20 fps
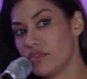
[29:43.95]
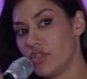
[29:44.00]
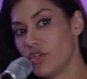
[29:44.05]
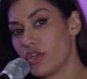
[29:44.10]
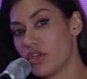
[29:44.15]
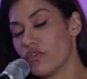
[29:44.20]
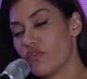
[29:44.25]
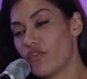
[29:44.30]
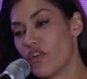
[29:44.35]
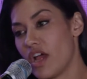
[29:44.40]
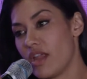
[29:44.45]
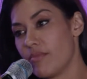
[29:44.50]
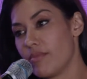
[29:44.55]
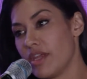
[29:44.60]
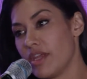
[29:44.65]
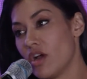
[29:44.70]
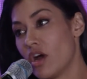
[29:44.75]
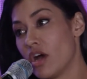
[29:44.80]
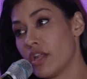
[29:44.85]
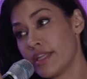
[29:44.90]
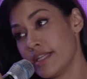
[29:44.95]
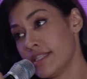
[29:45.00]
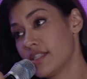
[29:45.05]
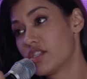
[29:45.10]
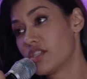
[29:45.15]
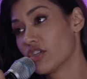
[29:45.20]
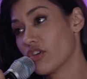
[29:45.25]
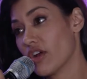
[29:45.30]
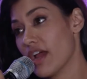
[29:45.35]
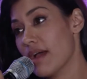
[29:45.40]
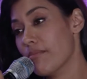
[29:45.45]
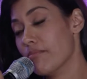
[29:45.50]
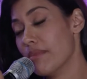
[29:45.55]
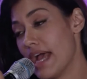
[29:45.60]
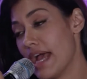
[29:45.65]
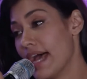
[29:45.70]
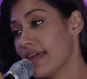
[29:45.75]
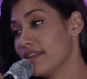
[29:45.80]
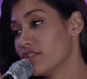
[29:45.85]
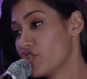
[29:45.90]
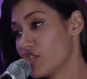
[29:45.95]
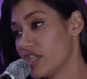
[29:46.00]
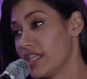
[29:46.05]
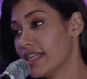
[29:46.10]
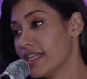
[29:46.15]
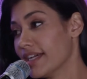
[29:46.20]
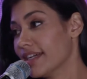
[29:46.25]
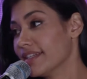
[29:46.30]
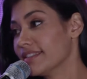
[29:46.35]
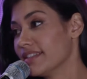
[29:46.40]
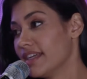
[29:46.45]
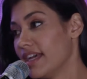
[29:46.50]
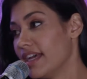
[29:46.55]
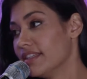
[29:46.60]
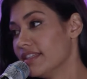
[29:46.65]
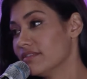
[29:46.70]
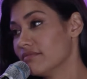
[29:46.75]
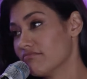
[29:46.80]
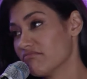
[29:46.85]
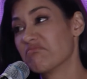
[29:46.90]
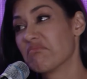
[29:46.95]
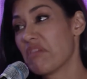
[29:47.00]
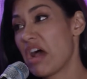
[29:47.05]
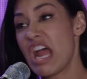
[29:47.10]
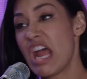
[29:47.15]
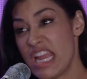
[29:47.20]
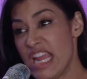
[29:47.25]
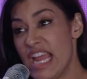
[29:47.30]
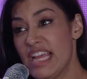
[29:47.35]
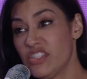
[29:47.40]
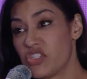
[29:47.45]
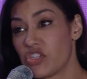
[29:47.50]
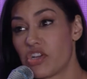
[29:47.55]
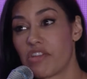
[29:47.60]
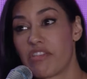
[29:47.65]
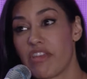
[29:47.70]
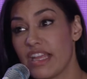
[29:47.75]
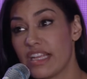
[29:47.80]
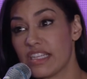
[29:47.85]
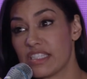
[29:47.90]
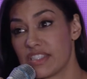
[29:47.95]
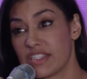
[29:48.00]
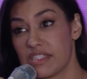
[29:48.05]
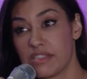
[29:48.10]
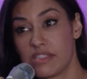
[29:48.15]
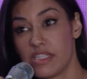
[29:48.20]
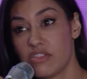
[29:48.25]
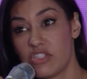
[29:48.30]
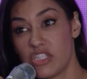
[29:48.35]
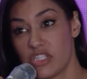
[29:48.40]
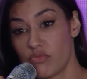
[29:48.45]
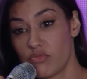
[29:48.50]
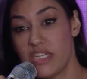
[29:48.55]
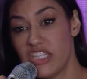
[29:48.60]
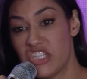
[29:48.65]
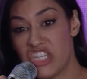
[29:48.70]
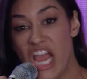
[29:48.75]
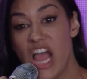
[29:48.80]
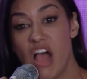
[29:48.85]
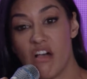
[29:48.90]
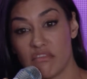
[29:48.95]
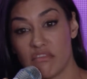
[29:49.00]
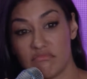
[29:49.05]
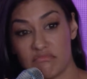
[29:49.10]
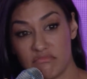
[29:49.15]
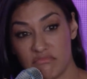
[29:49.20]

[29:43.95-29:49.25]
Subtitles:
You can find me on Instagram at Janina. And I answer things, so just reach out.